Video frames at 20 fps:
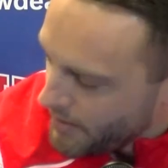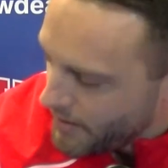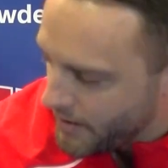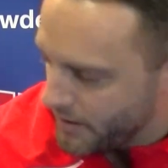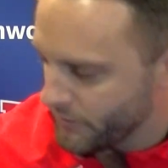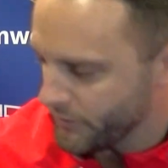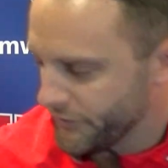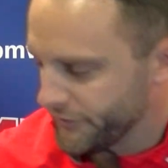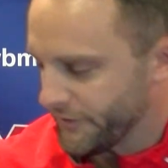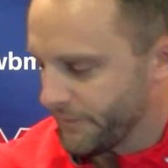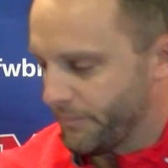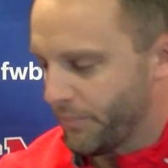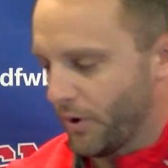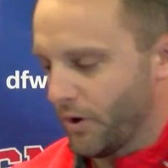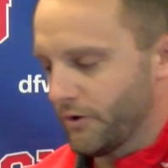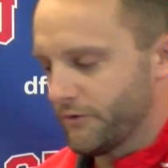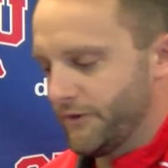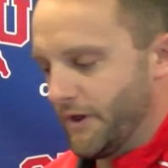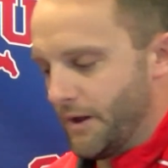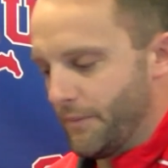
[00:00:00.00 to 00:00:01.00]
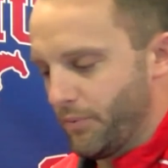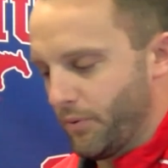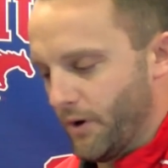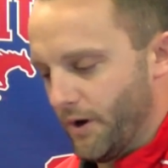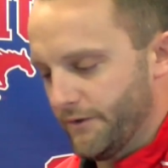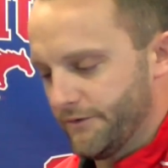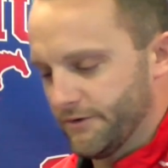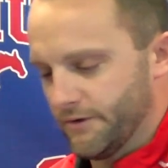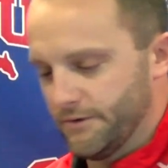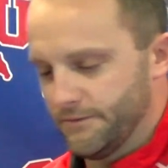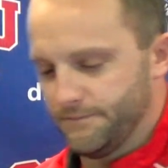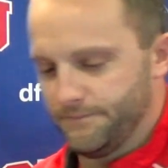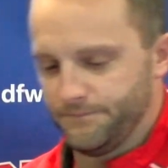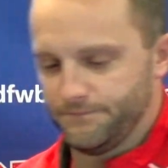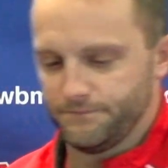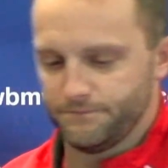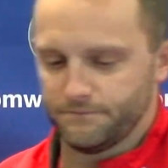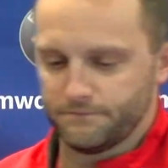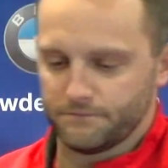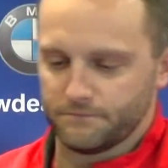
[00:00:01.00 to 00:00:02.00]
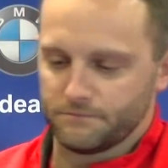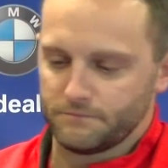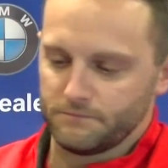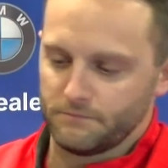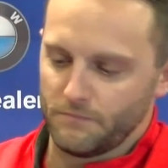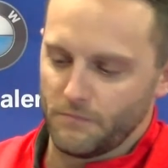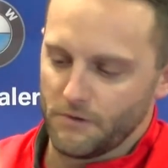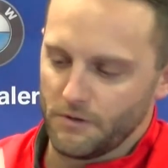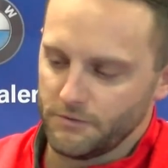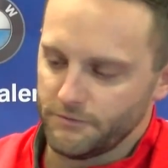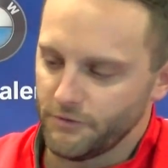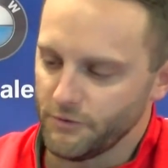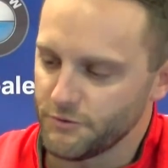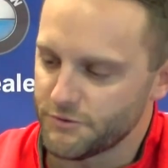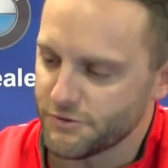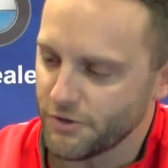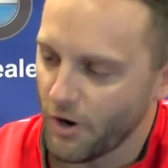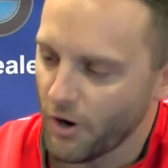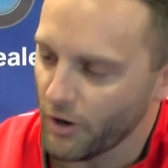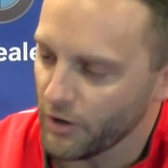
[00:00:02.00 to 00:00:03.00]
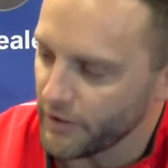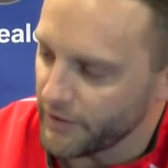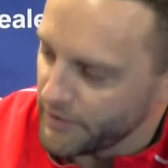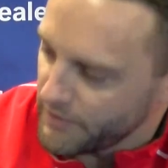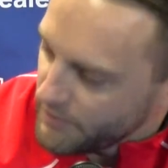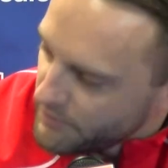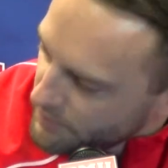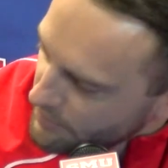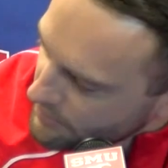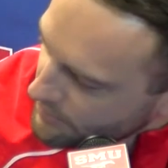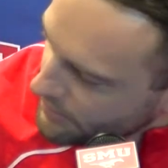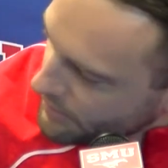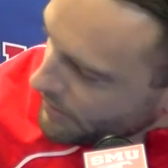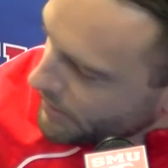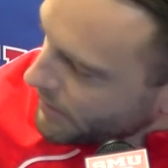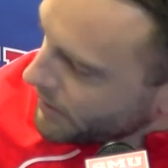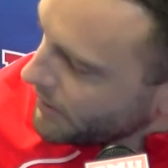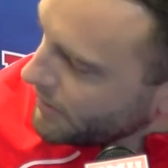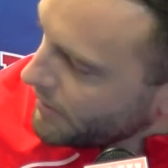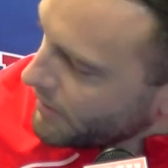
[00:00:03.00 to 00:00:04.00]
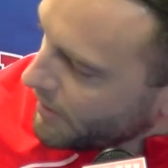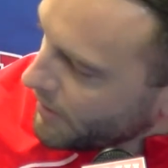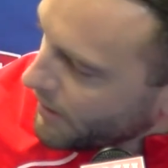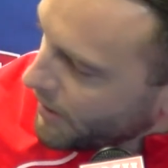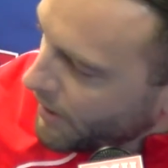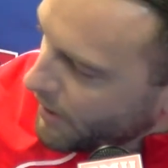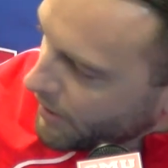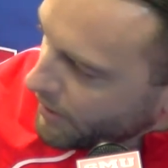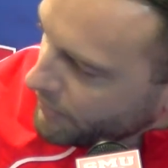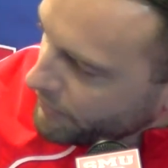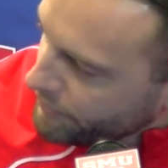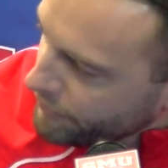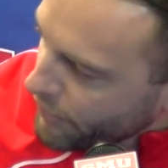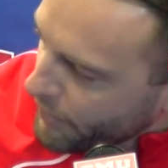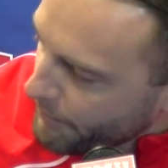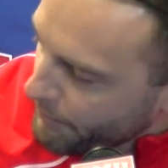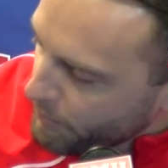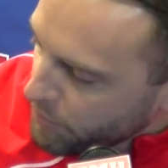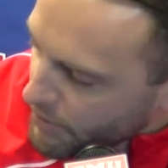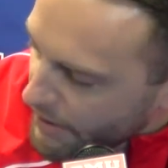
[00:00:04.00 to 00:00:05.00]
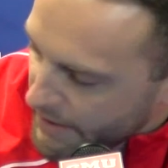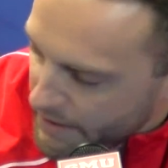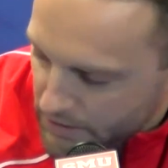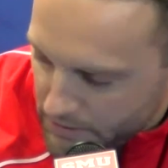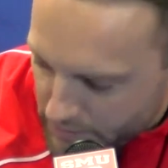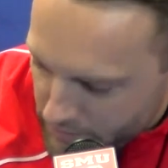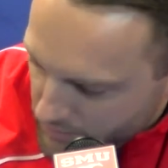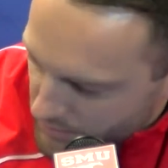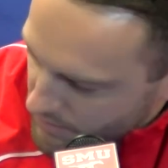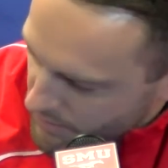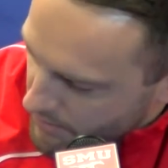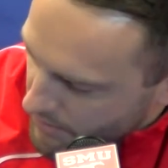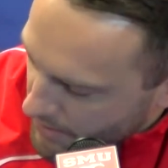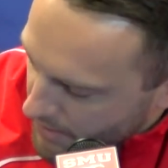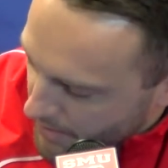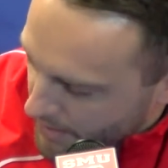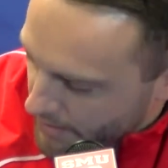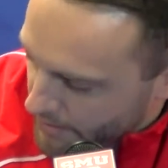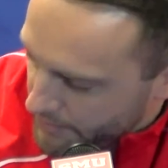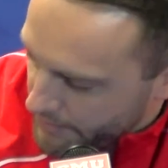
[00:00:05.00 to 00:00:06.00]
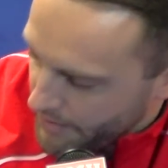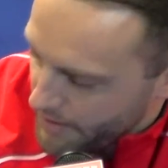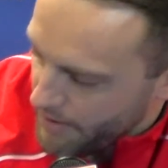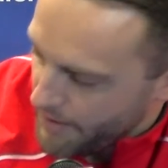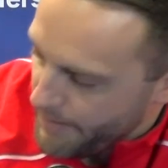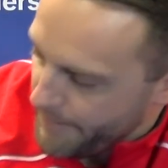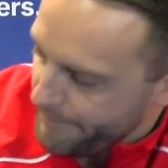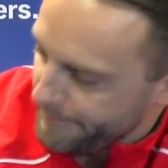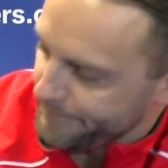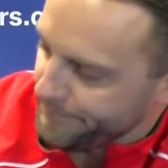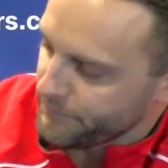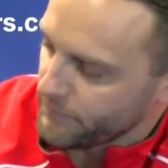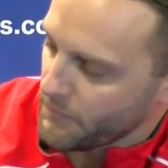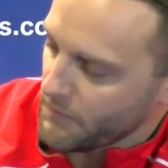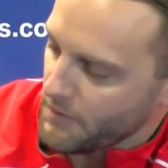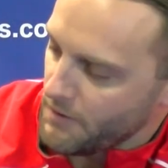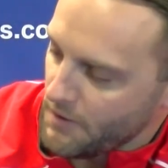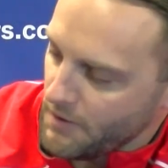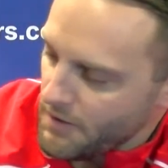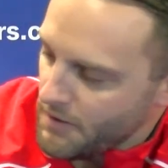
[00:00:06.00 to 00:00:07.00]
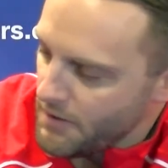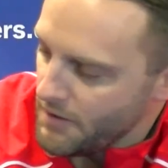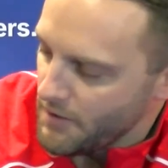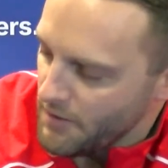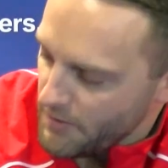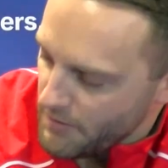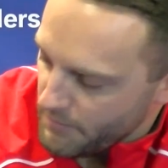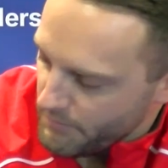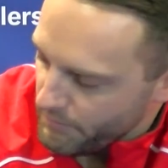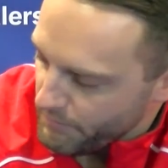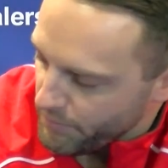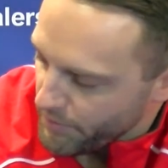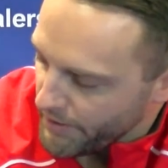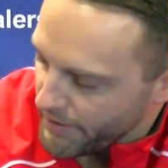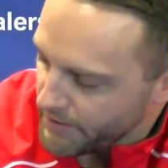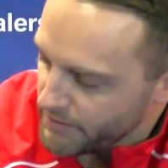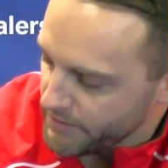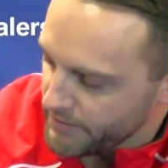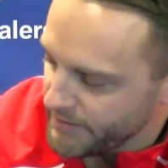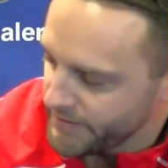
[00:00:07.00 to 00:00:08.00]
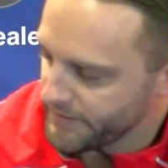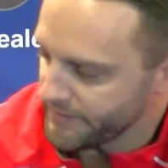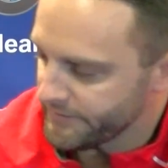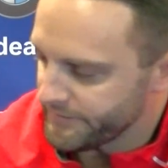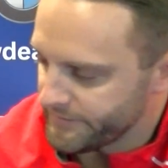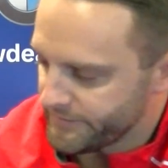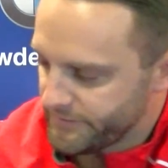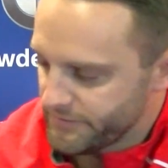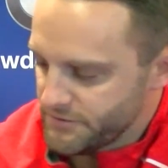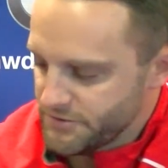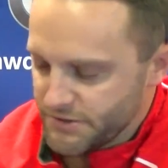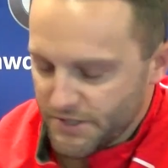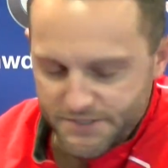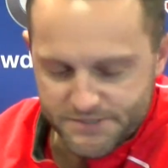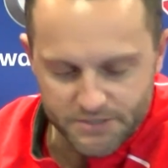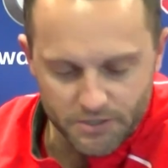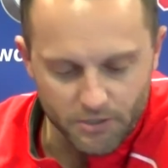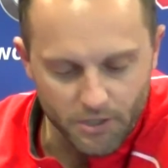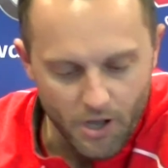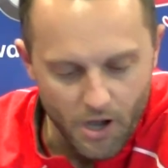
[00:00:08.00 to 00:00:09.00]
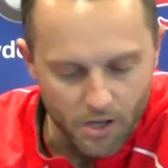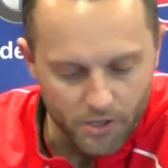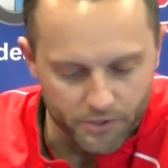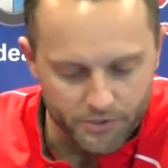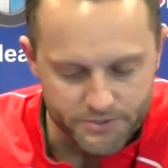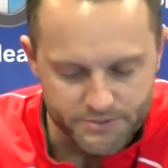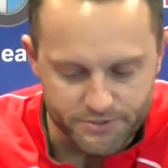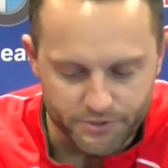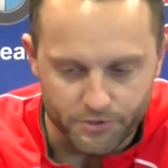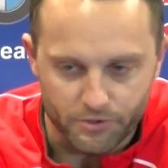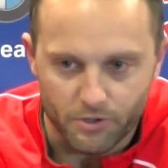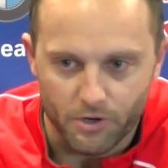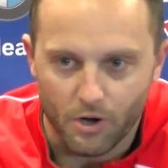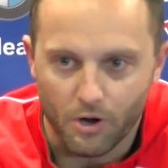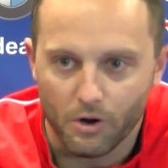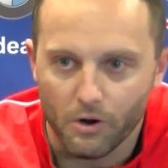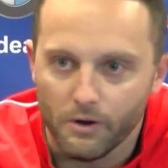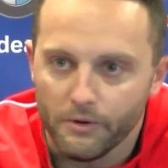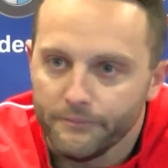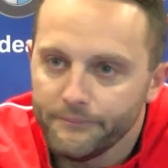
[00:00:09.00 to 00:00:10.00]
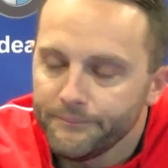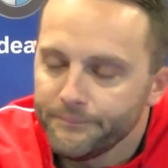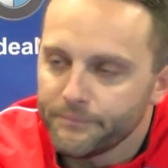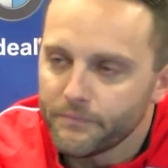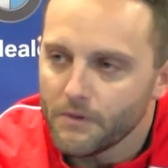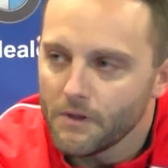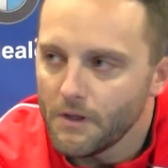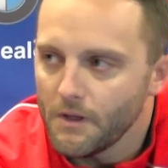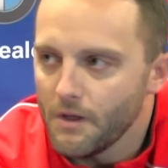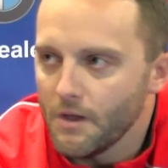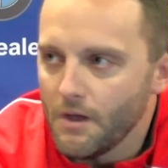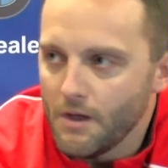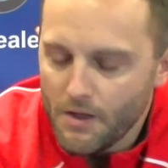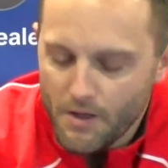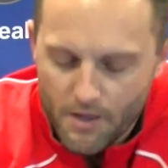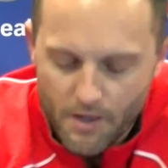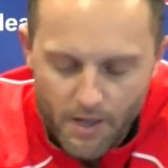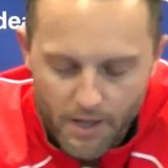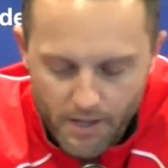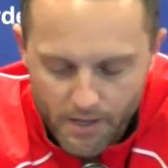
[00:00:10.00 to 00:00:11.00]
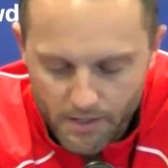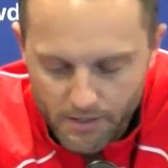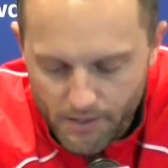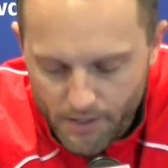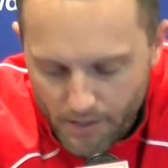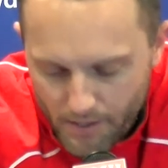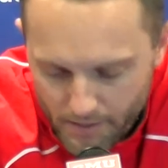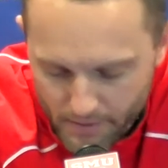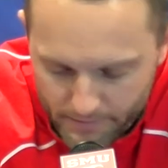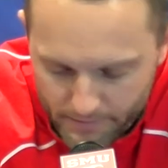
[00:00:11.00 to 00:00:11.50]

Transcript: And it was a birthday present to Charlie from Blakely. And Blakely is Justin Lawler's little girl. And it